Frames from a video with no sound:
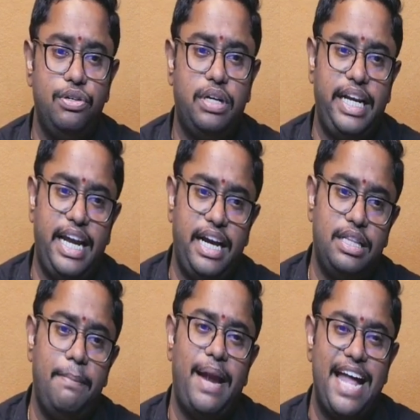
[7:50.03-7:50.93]
to create
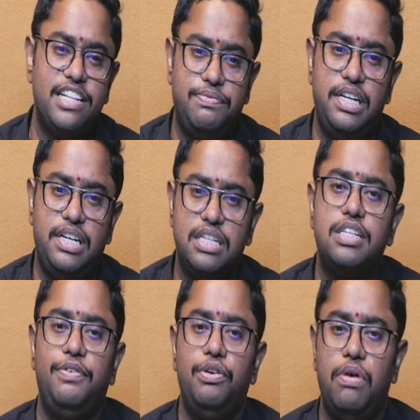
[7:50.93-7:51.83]
the branch filters
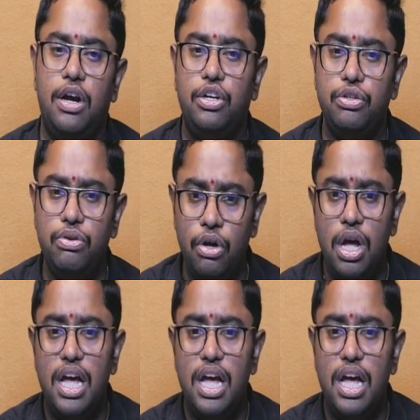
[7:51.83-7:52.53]
if you want to